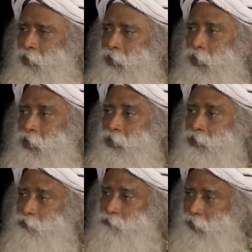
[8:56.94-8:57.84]
And
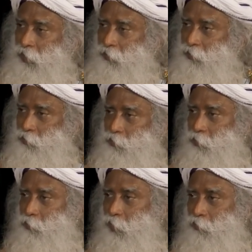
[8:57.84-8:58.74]
it's a fact that you
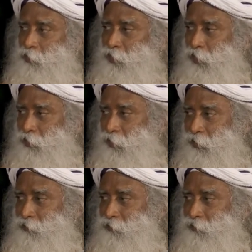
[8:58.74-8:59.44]
were born with nothing.